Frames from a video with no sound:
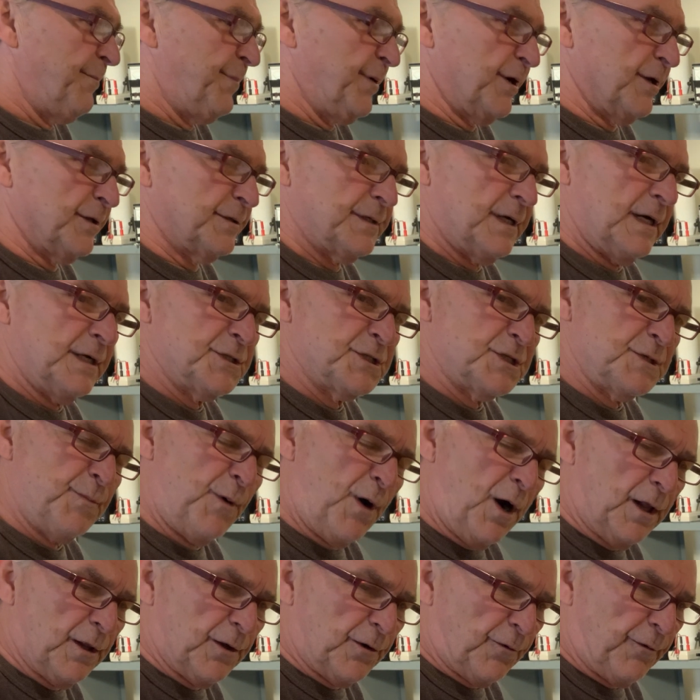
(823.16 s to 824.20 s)
built a
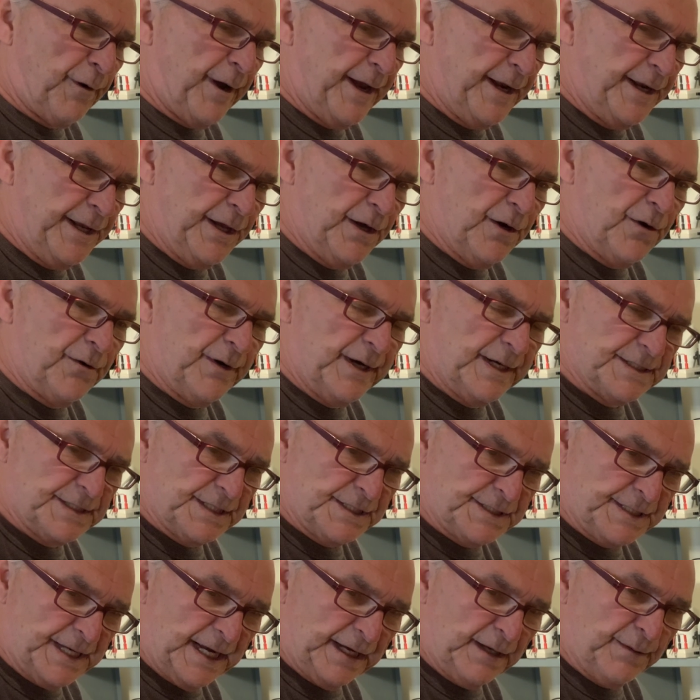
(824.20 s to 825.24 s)
smaller radio as a
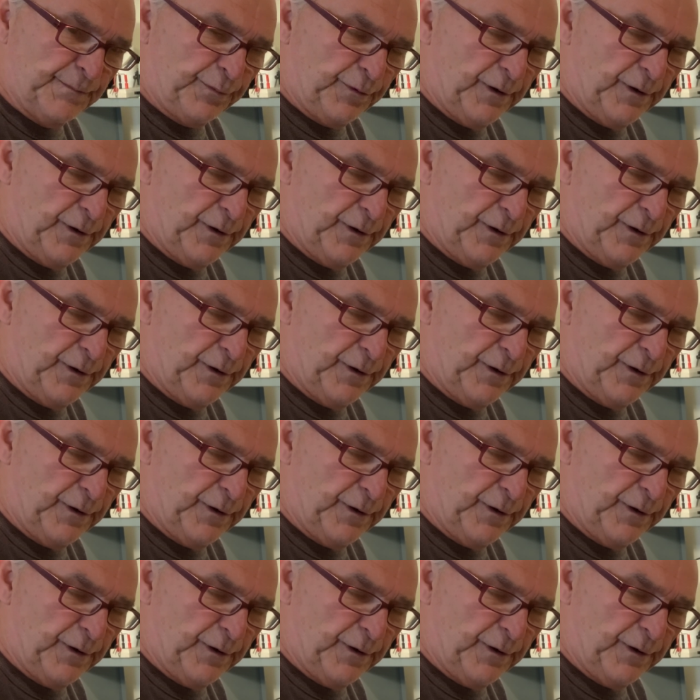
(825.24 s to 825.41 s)
second